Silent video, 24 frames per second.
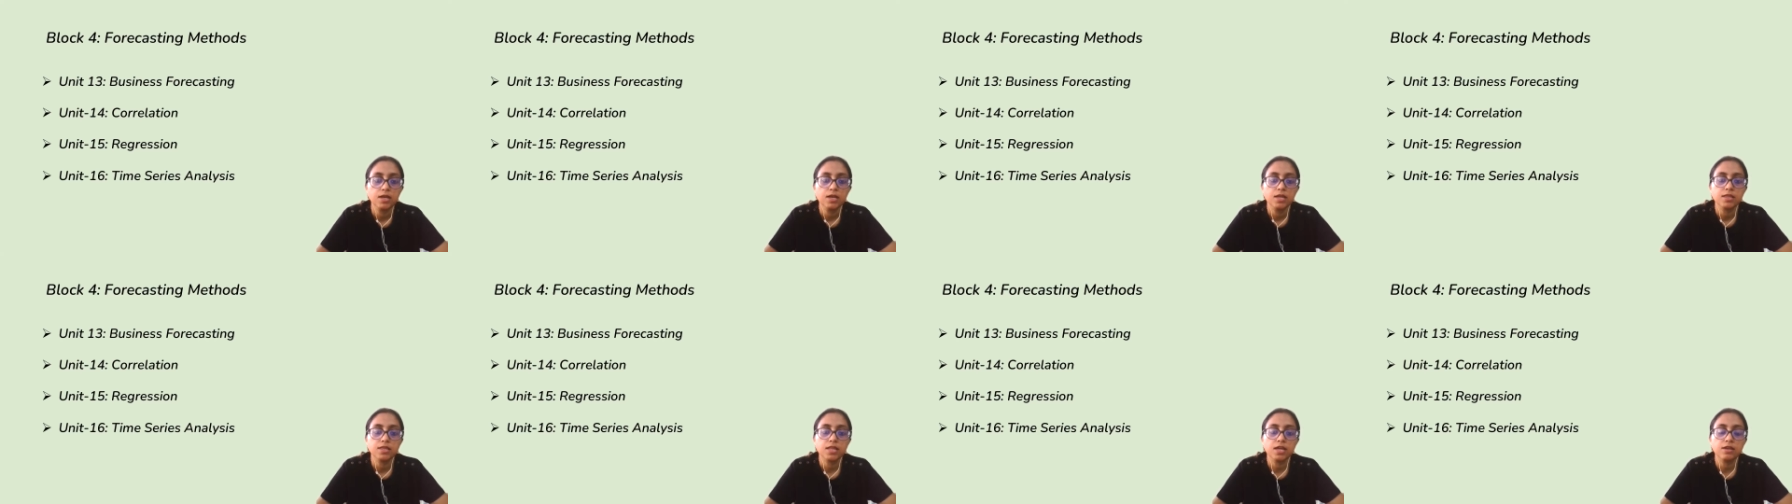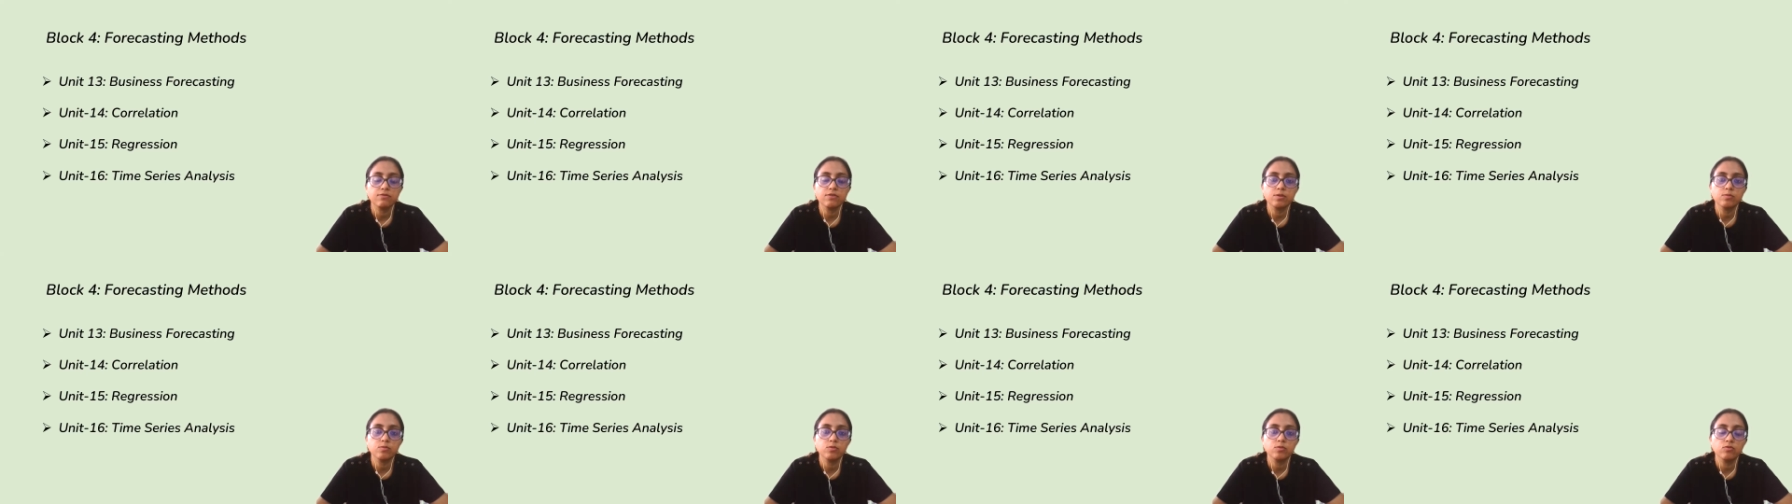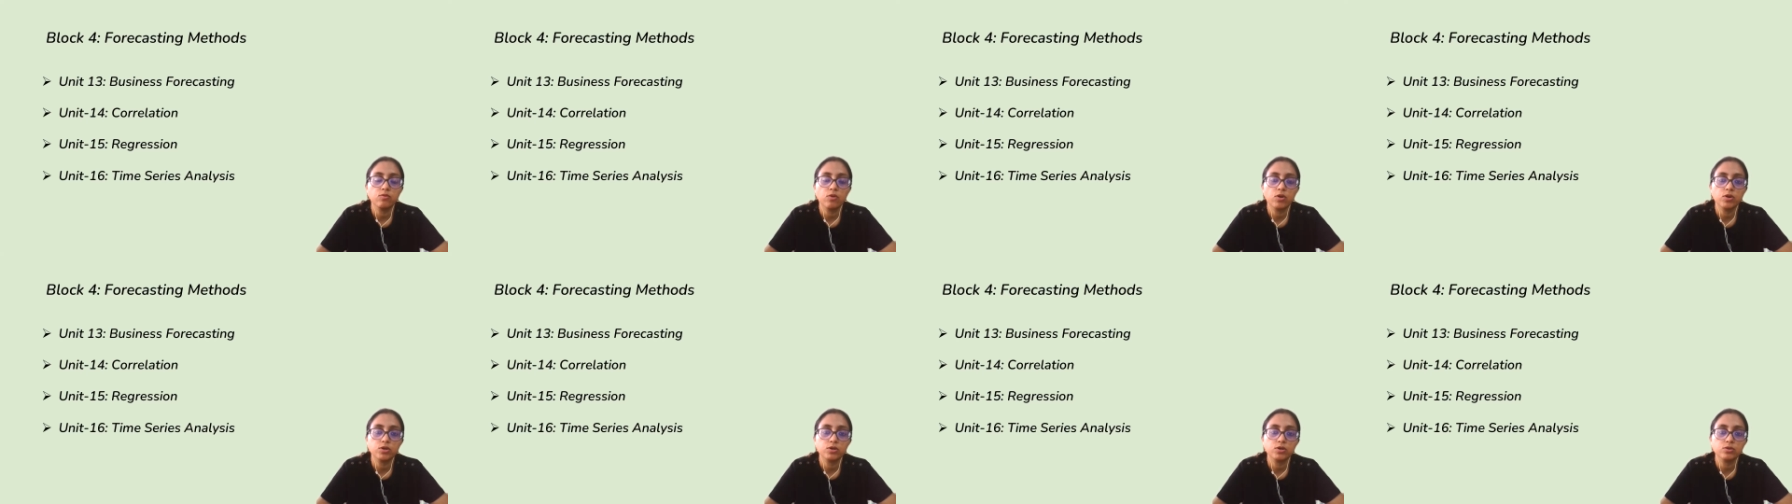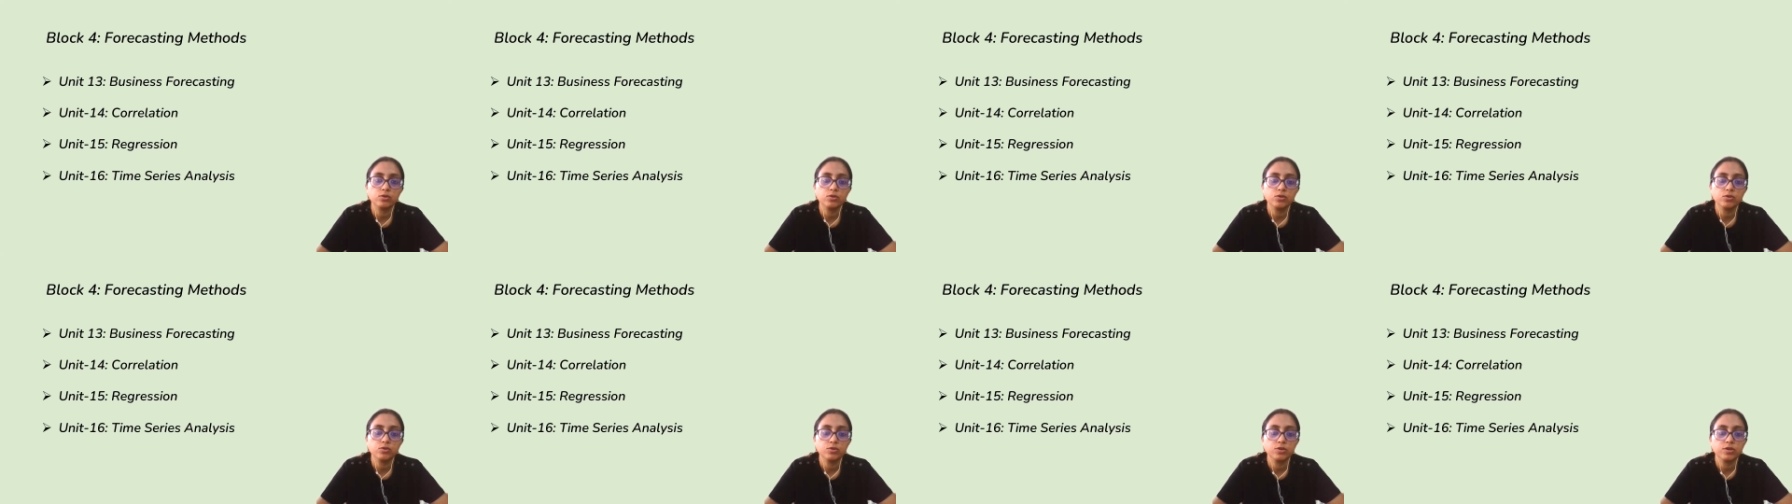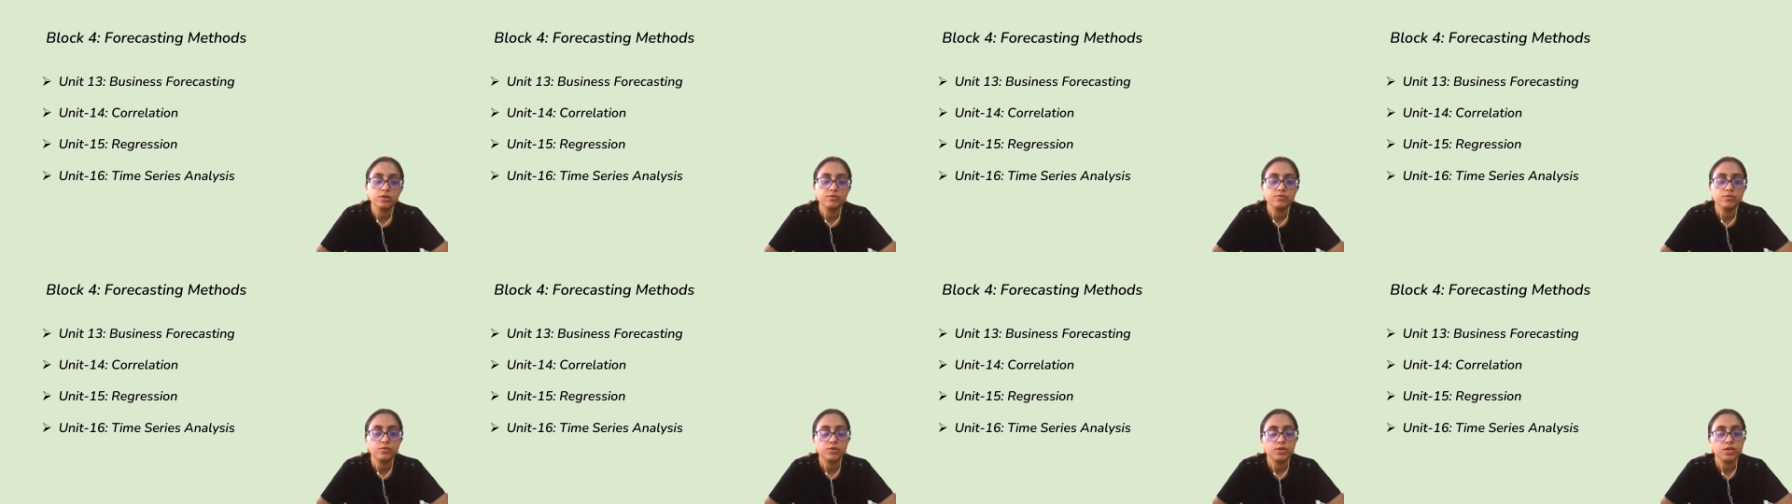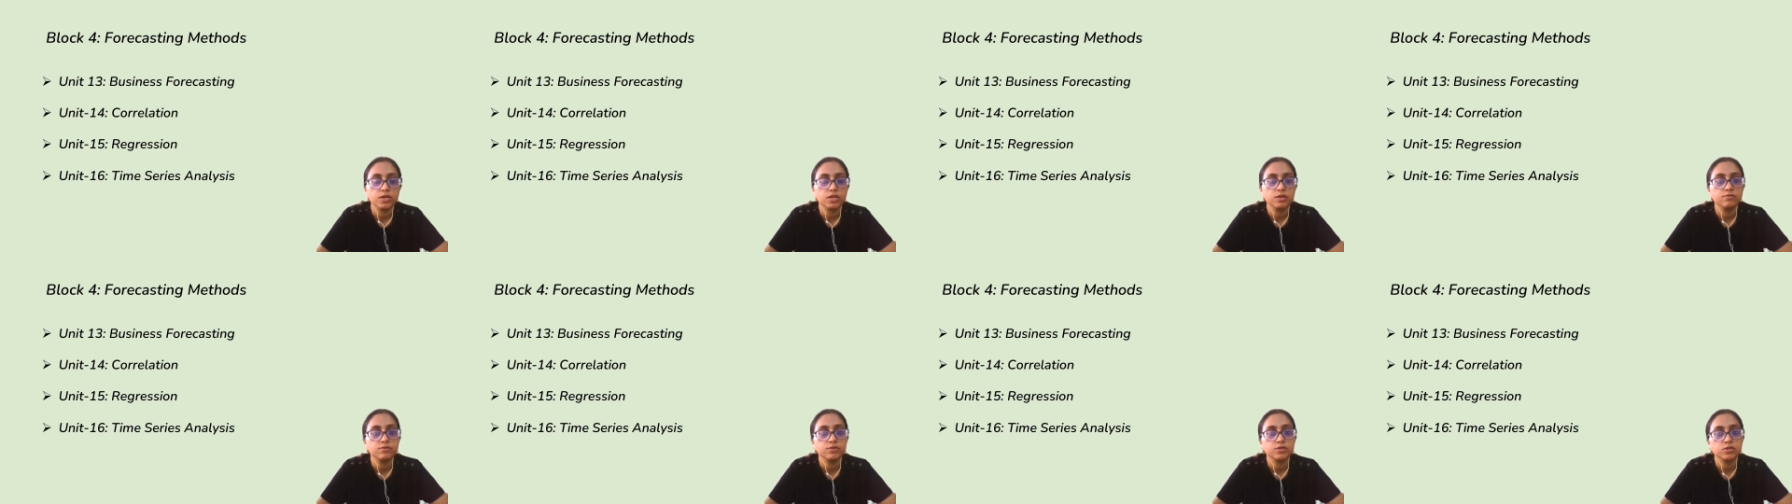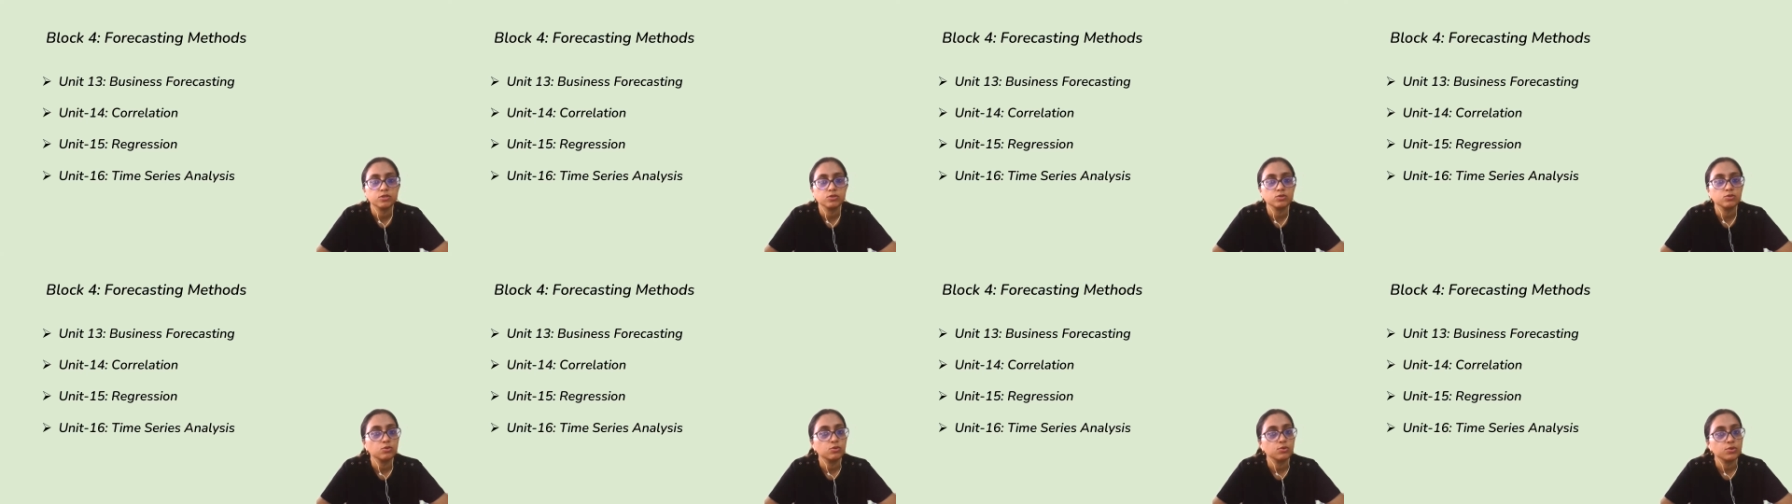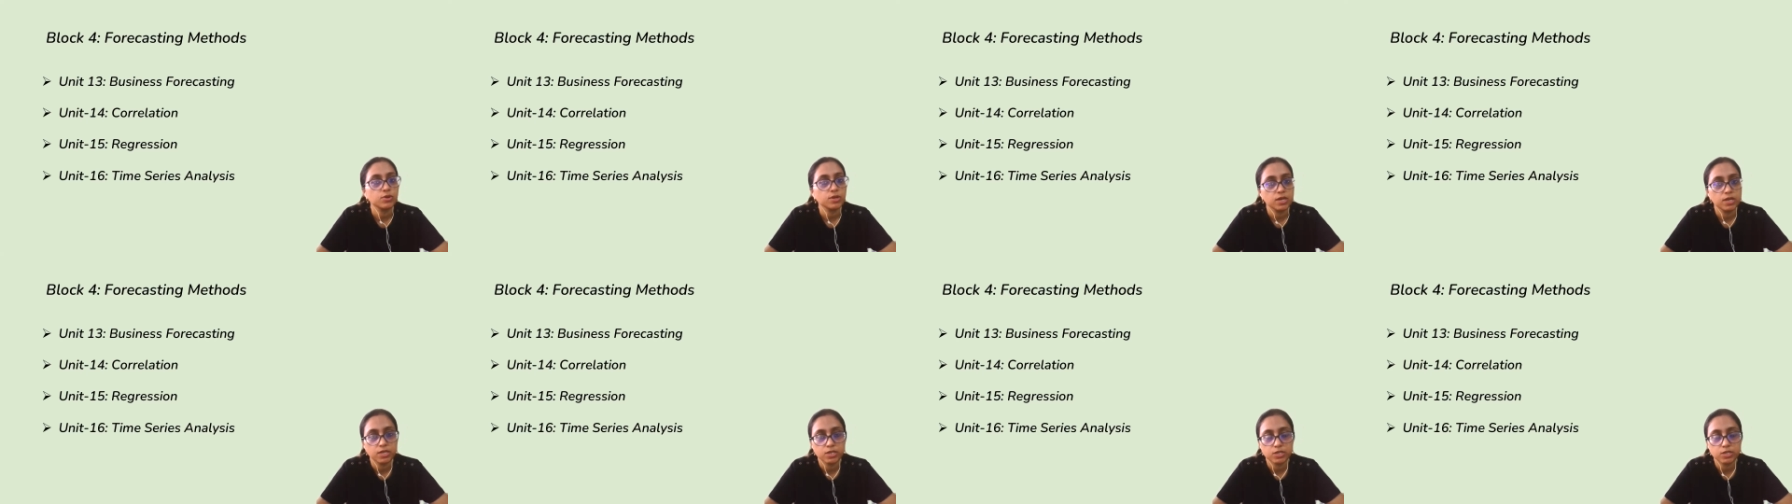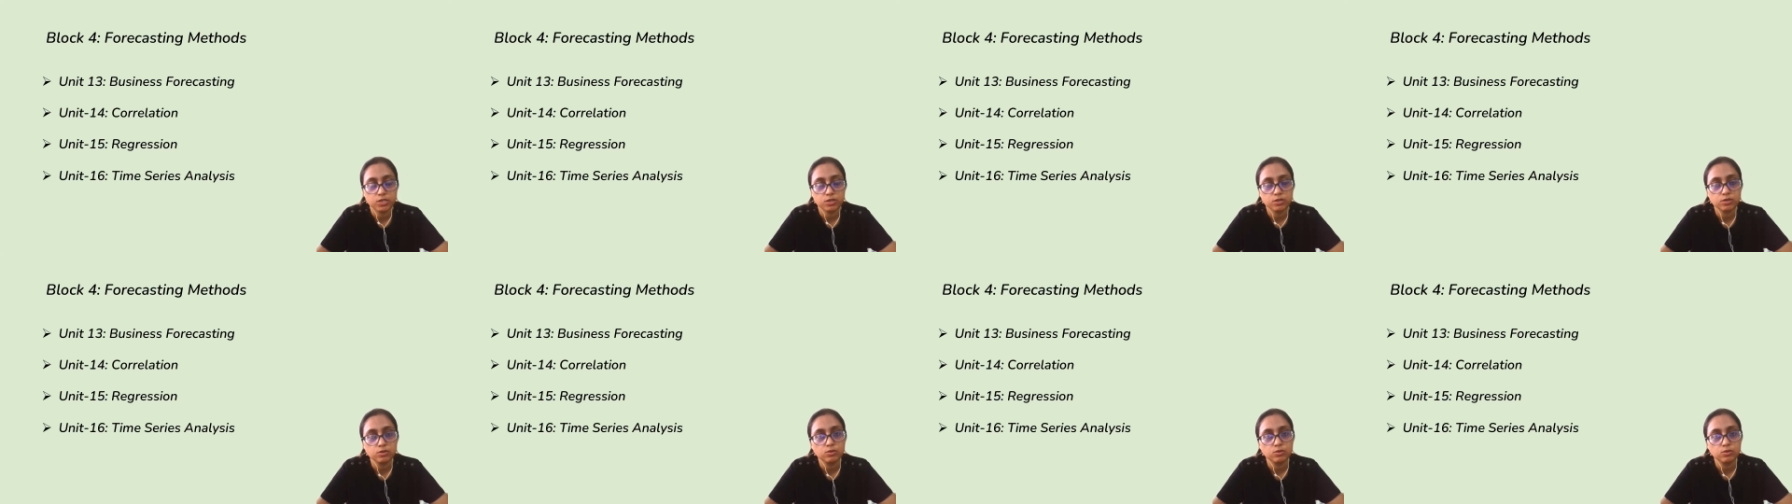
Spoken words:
Then we'll move on to Unit 14, which is correlation.